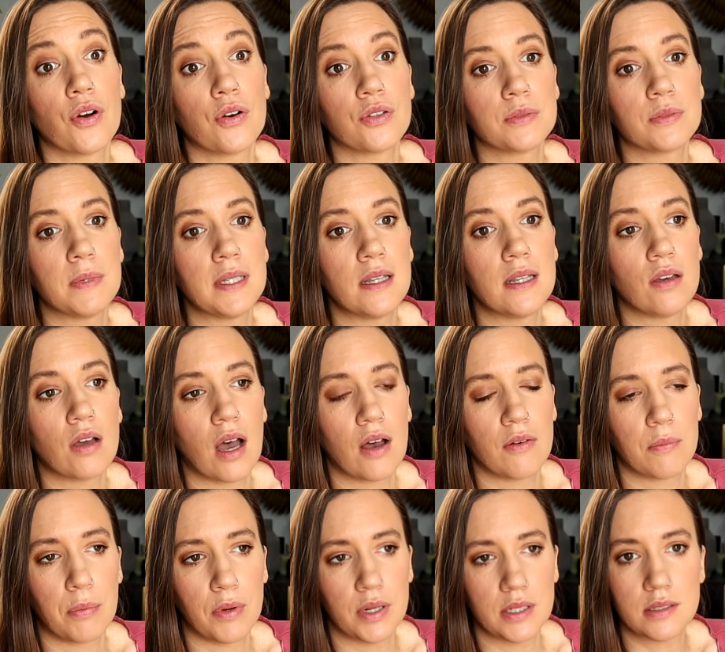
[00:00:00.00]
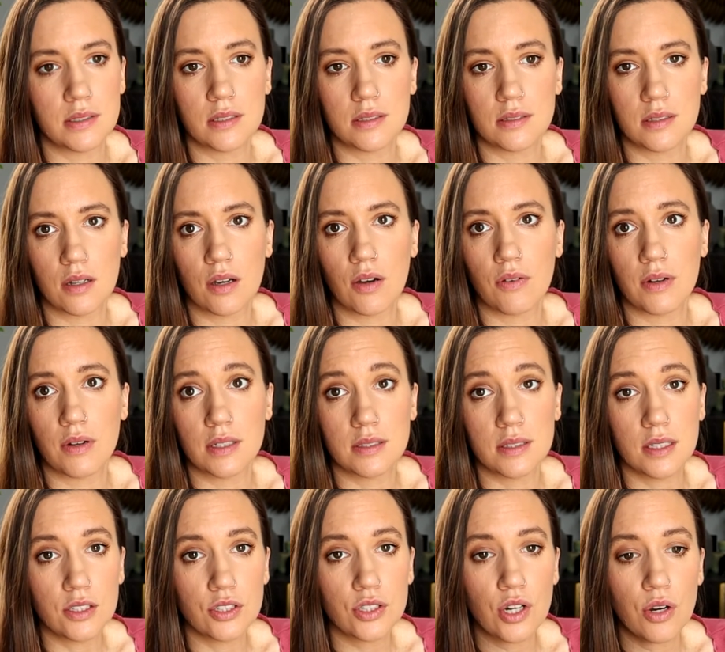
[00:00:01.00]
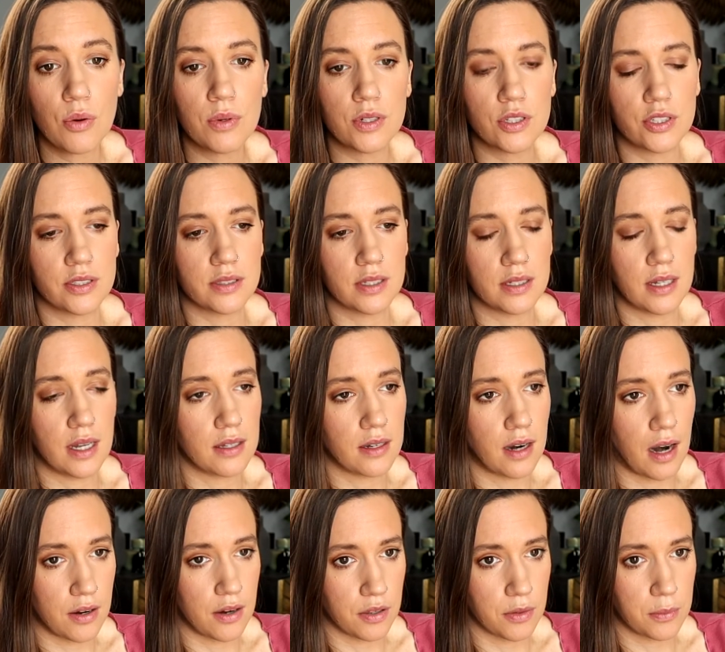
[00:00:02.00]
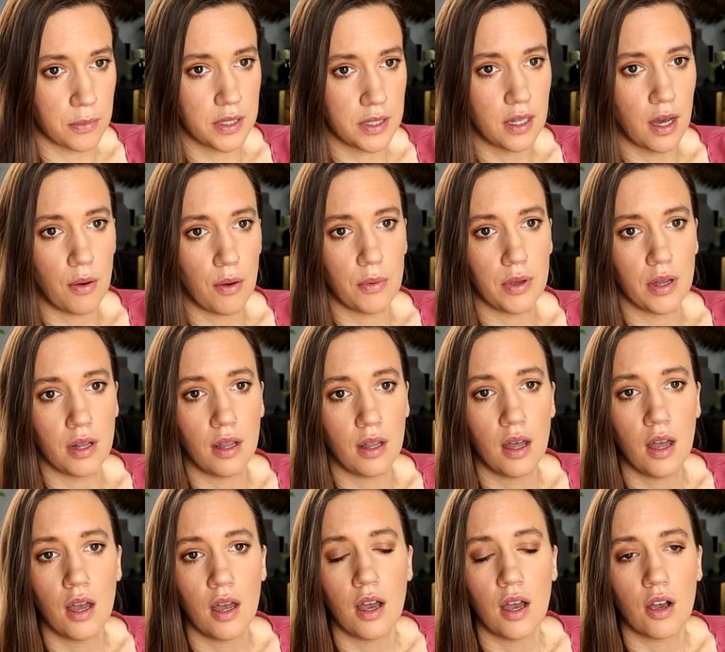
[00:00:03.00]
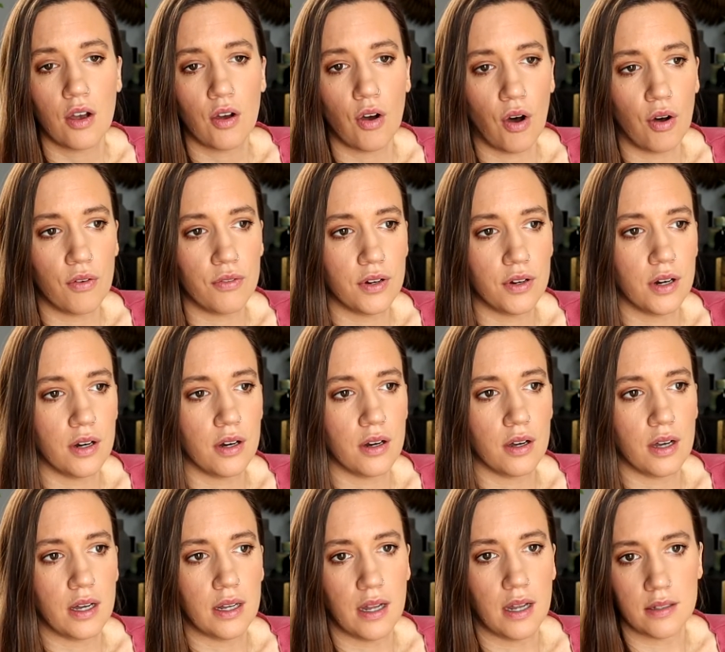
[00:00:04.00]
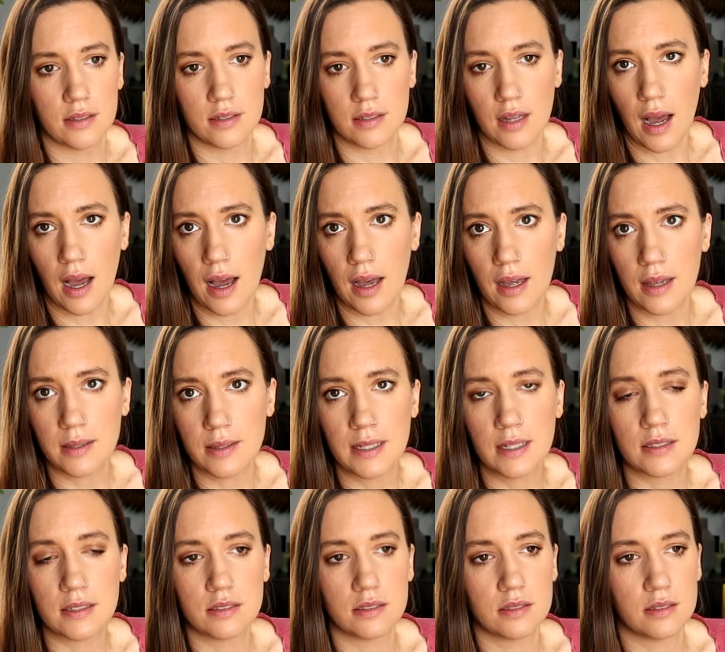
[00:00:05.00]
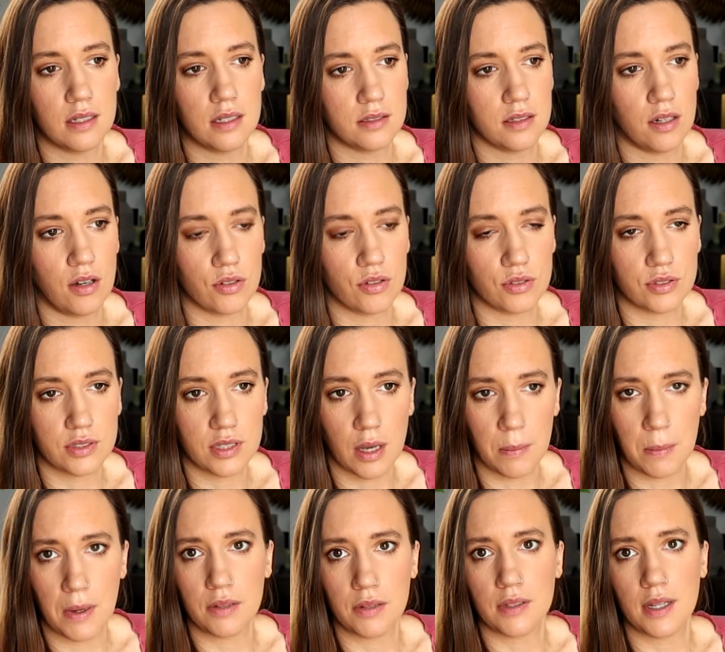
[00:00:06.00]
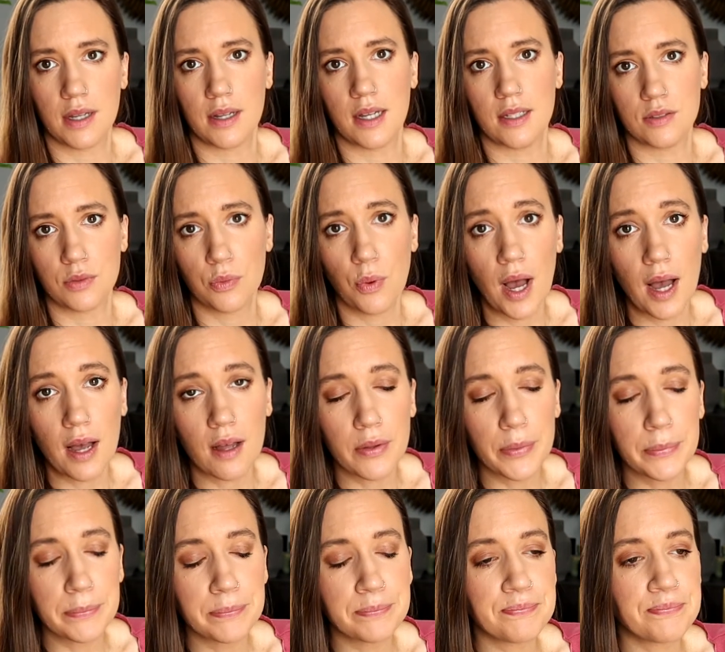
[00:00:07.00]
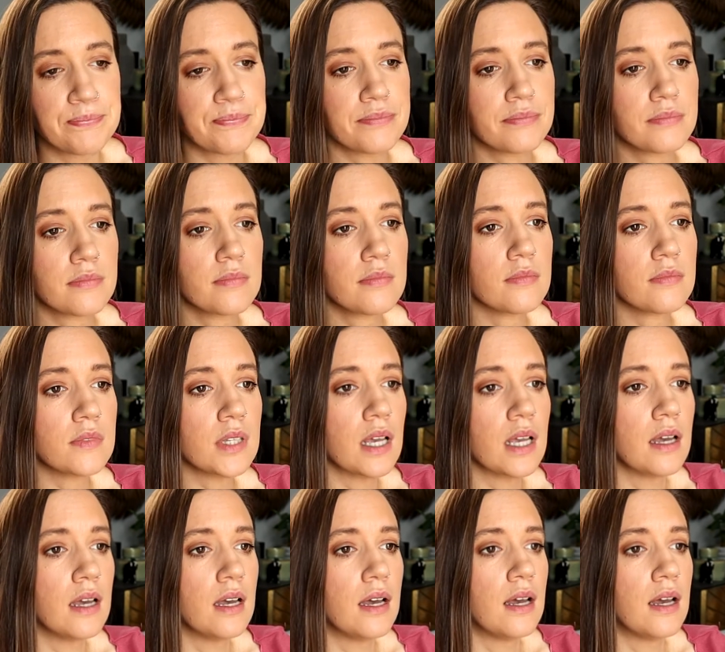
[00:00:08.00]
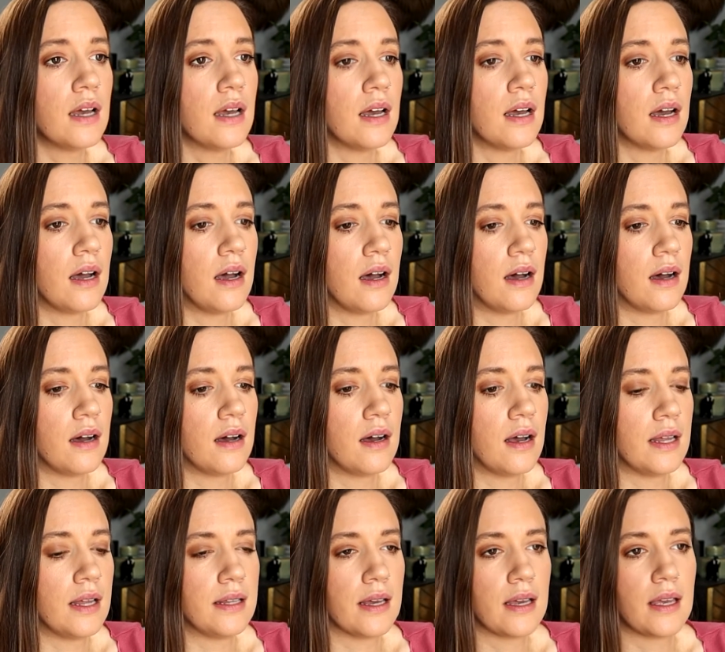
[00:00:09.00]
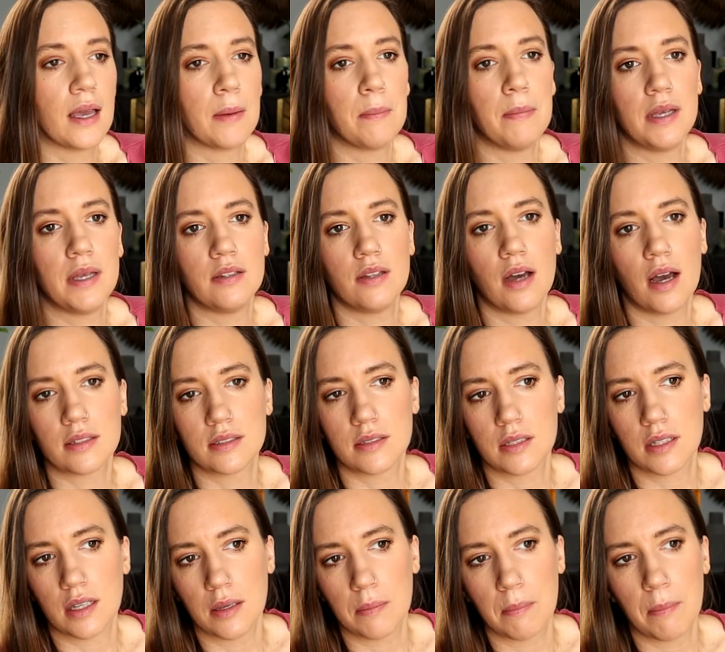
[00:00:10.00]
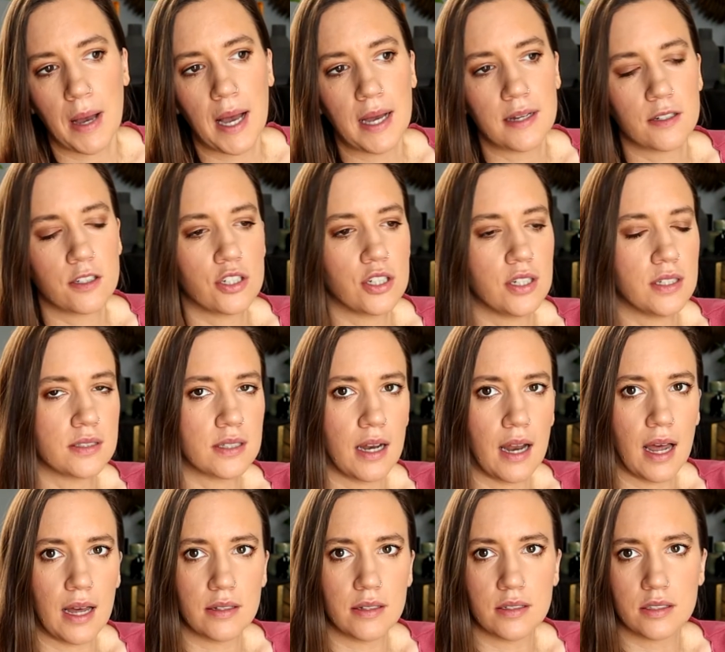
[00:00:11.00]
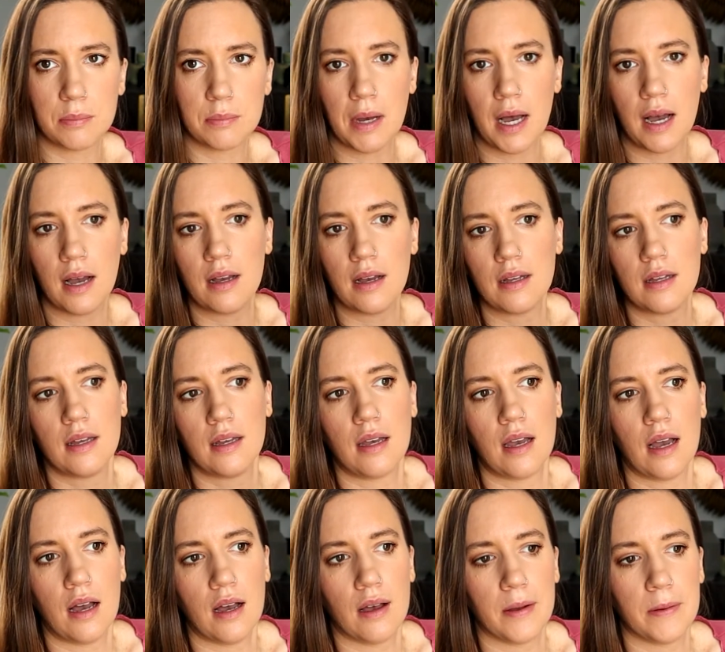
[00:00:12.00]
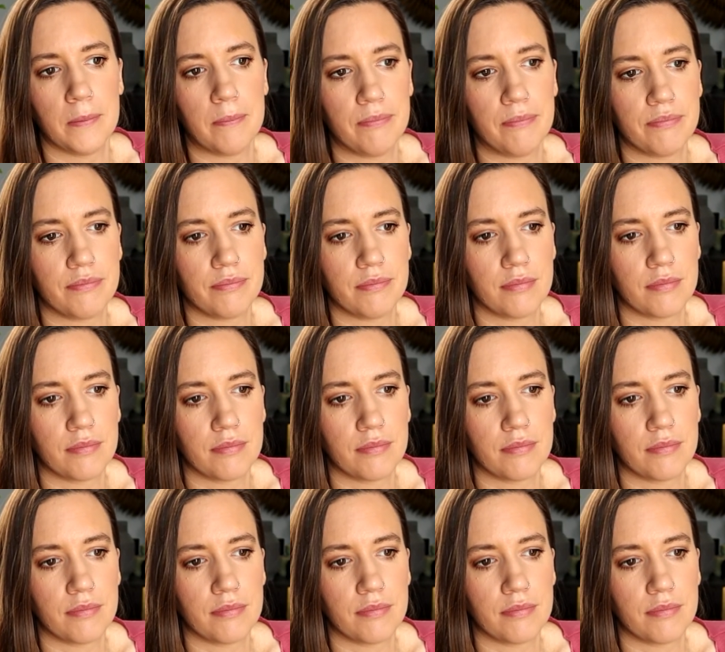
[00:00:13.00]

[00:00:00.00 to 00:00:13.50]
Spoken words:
course means that you have polycystic ovary syndrome, which is another argument that I will cover another time, because there's a lot to say about that as well. And then can be dark skin patches and others, but I